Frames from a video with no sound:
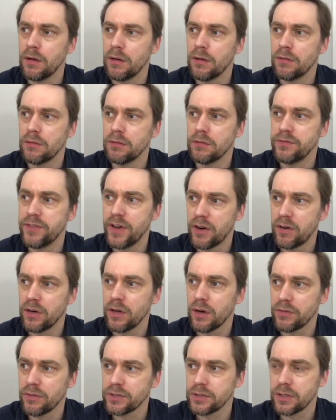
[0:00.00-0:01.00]
Very
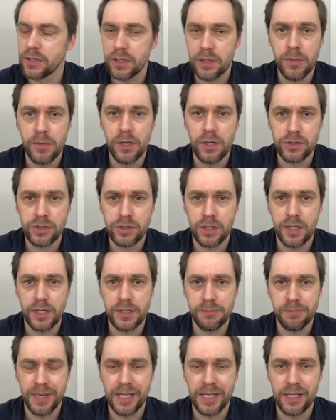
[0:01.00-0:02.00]
often a commercial has
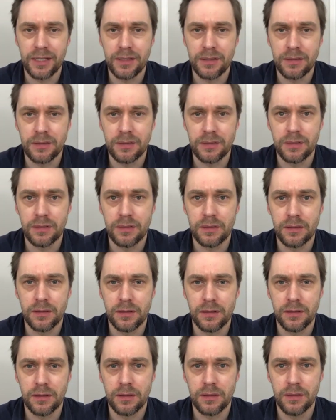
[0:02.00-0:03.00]
been
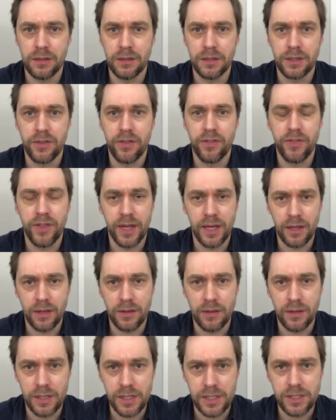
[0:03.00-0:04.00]
the thing
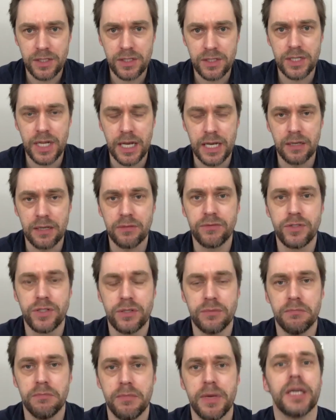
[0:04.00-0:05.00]
that has saved
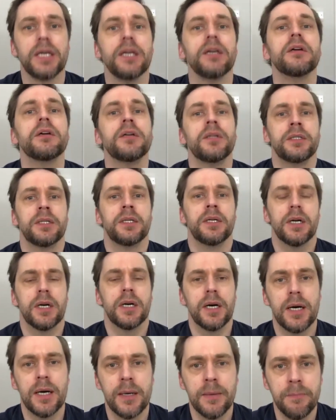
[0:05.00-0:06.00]
me,
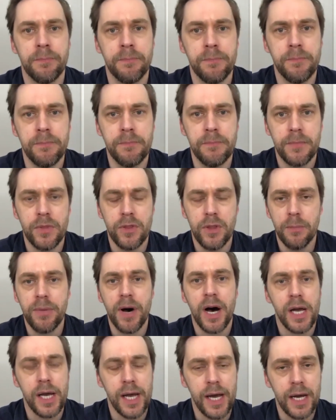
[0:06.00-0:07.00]
the
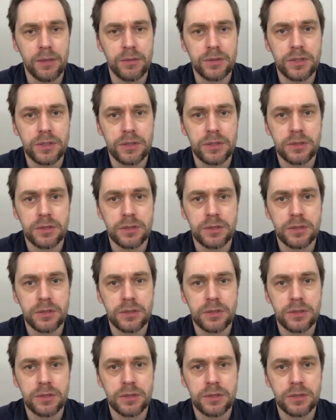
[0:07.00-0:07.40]
buyout.